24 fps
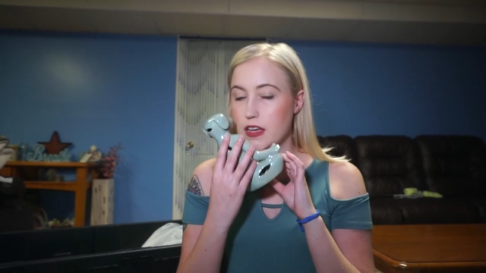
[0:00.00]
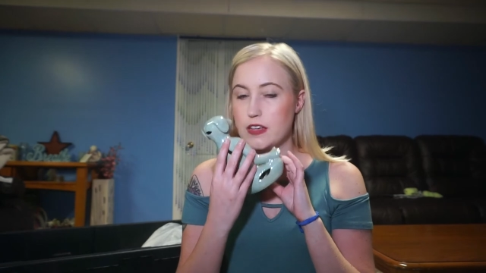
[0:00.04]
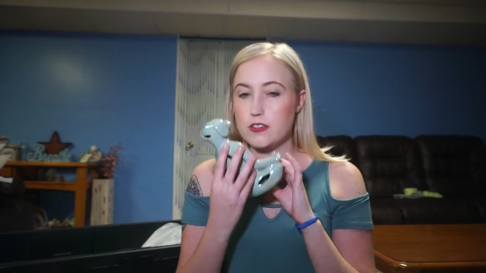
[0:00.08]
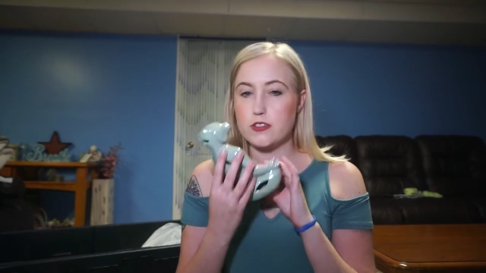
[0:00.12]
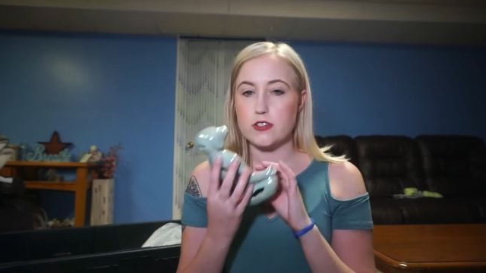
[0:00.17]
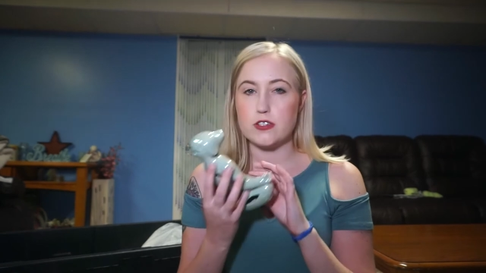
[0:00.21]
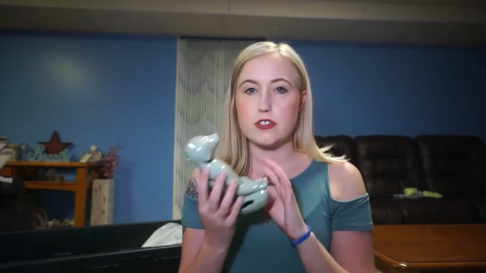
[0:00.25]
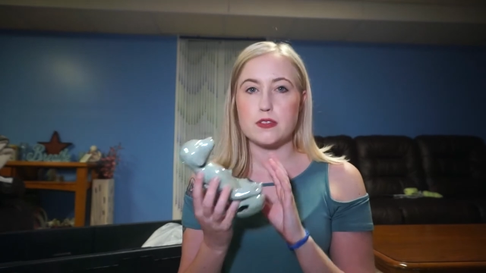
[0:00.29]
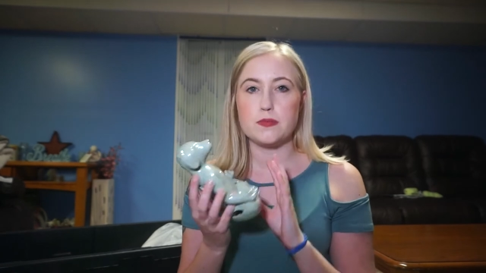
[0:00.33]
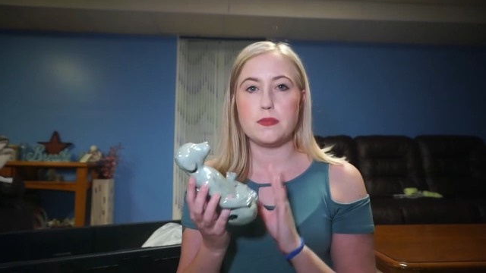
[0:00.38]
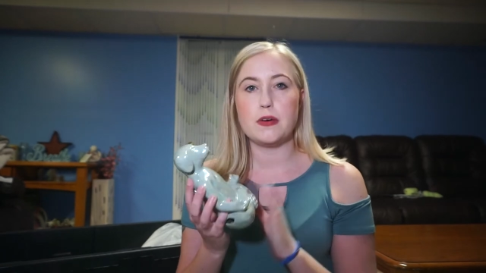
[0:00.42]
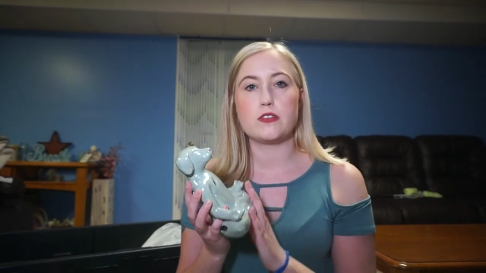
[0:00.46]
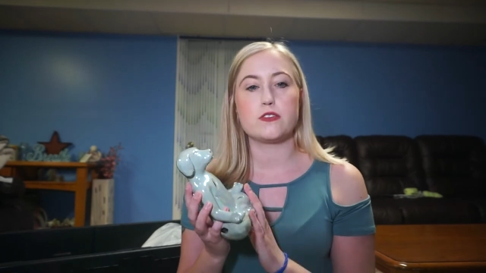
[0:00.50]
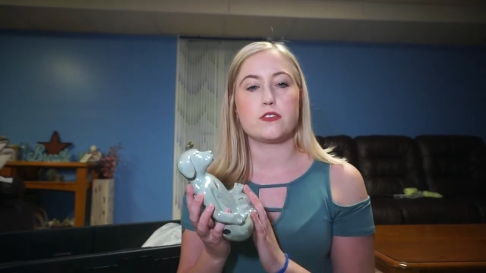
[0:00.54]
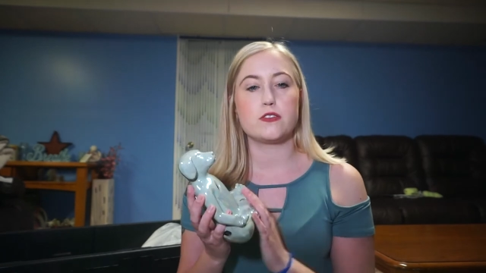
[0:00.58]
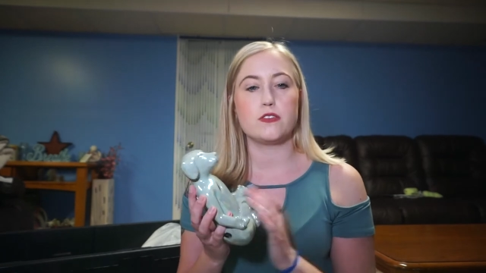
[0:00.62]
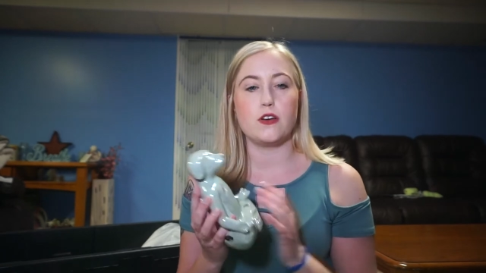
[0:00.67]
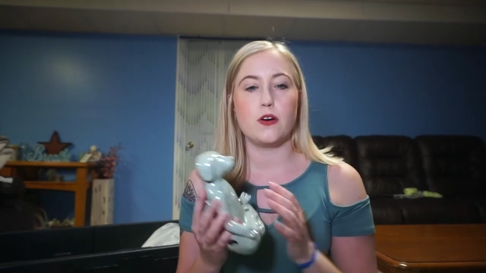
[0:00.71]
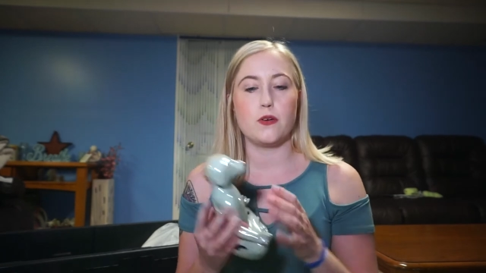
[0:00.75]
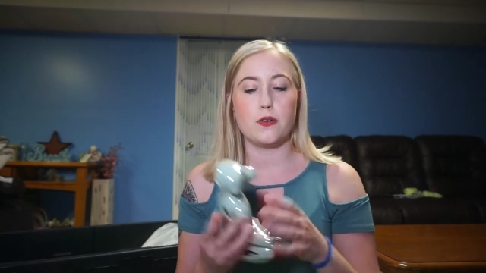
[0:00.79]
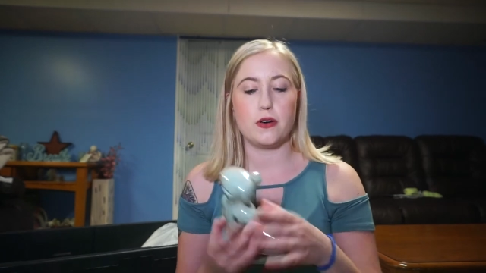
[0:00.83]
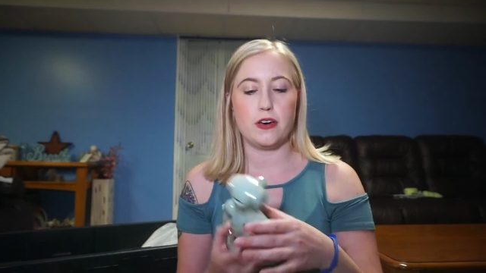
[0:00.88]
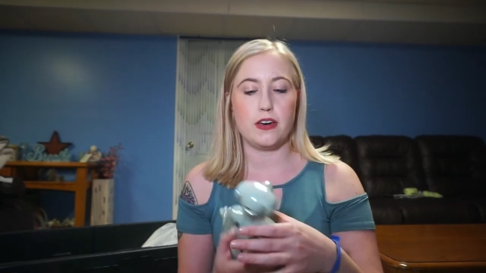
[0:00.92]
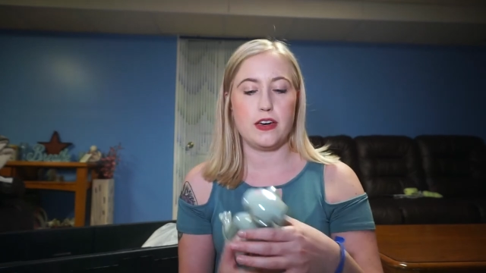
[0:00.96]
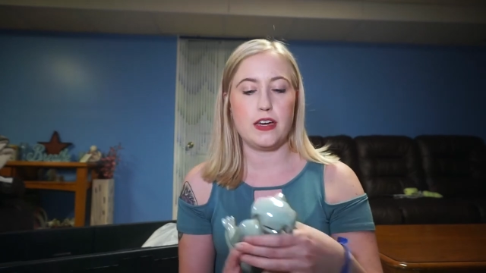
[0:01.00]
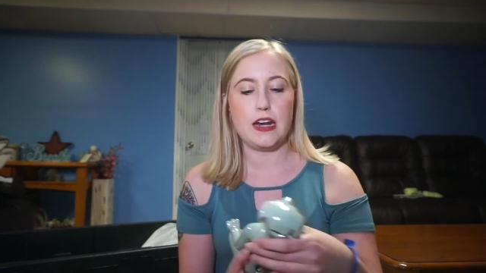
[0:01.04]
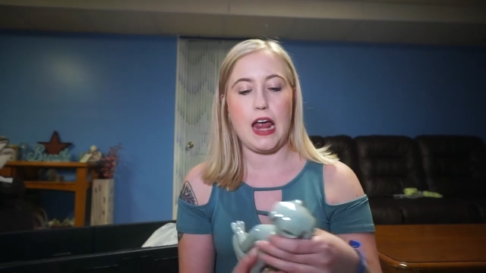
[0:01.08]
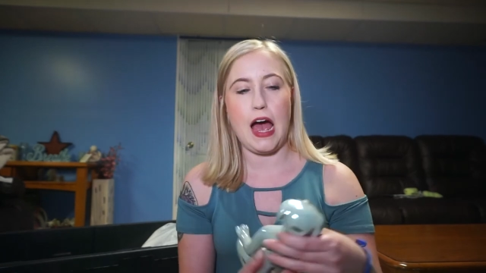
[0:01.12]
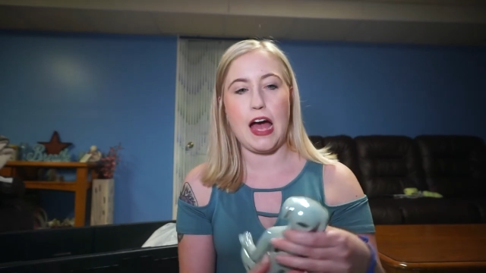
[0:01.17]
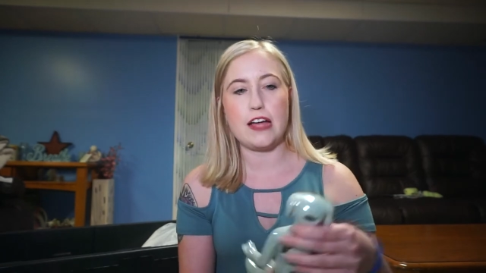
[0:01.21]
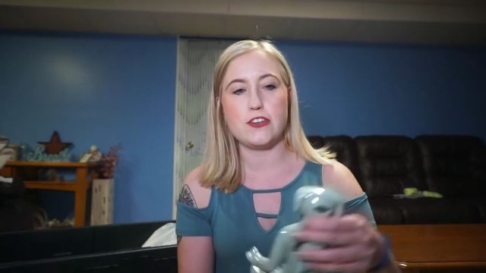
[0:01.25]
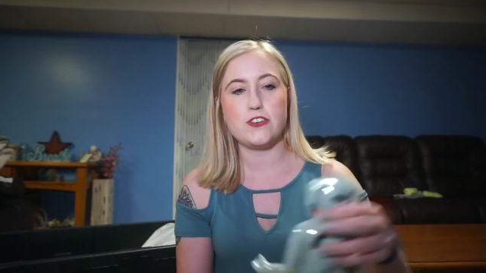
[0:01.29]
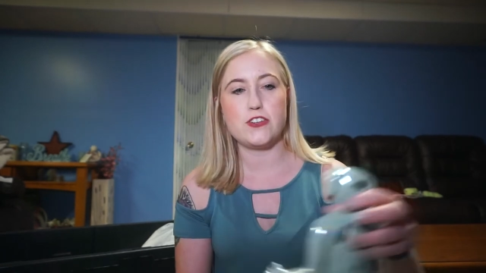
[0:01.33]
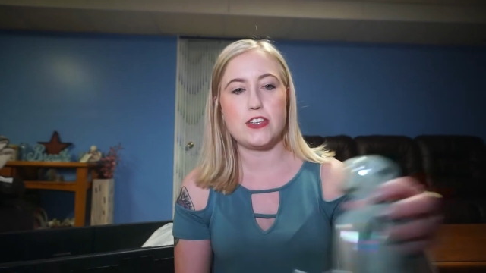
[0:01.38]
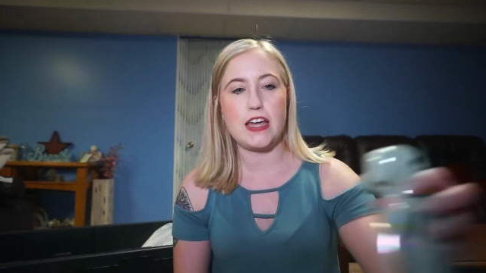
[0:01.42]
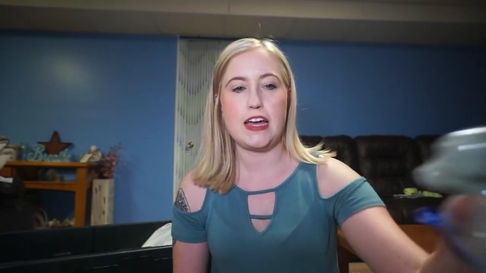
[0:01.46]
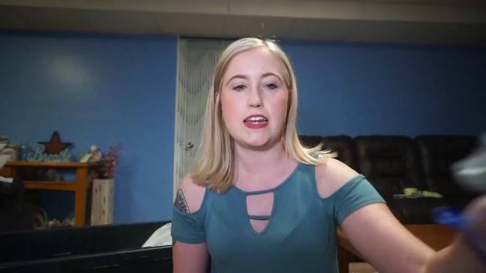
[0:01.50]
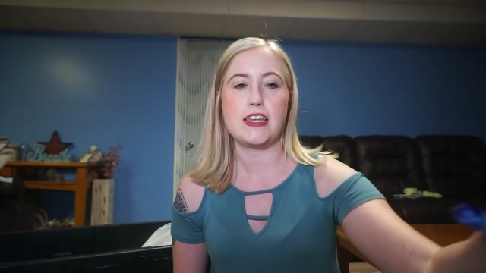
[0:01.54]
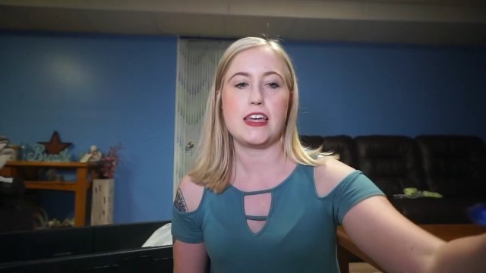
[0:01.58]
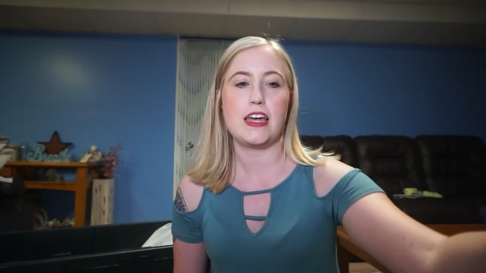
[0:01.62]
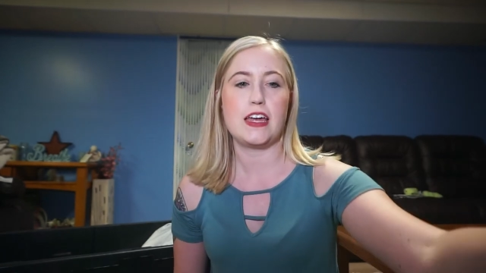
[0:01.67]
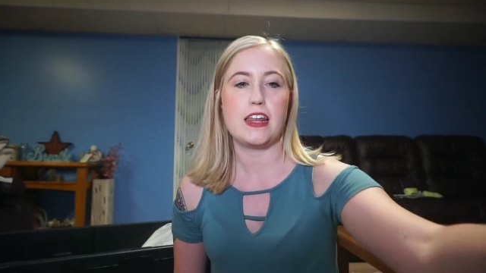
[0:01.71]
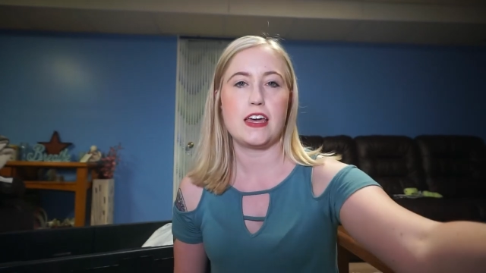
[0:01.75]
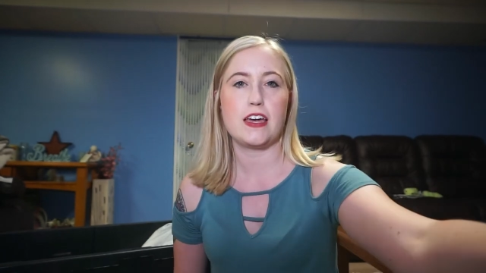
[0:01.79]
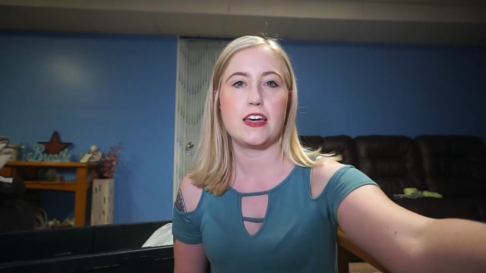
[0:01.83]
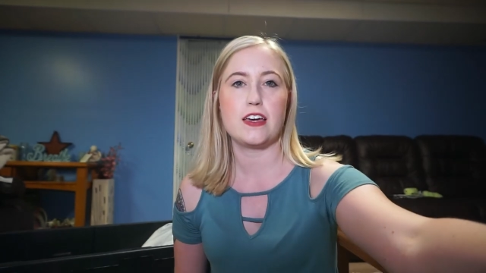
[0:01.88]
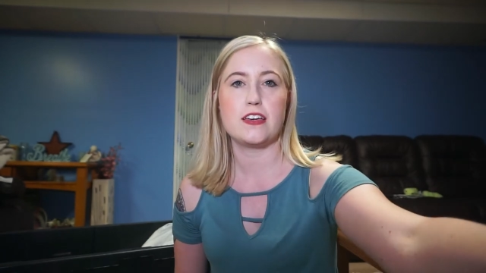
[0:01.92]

Just smells so good. I just had to get it